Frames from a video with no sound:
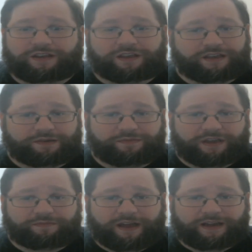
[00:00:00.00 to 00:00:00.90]
is a
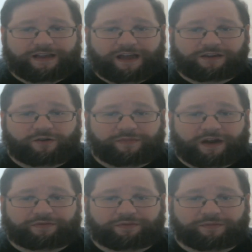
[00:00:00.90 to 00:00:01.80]
big bad guy you know
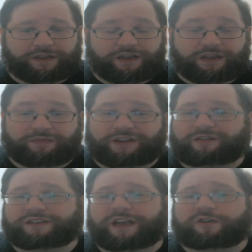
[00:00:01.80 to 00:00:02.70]
about from the beginning, but
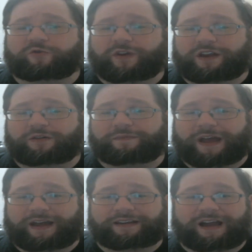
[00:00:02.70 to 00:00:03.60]
there is a greater
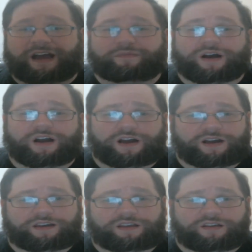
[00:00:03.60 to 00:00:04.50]
bad guy
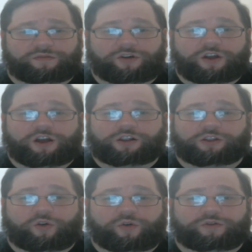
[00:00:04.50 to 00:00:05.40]
behind him,
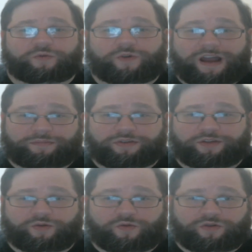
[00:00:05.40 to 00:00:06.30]
Lord
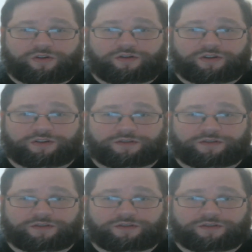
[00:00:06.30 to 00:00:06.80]
Rapthorn,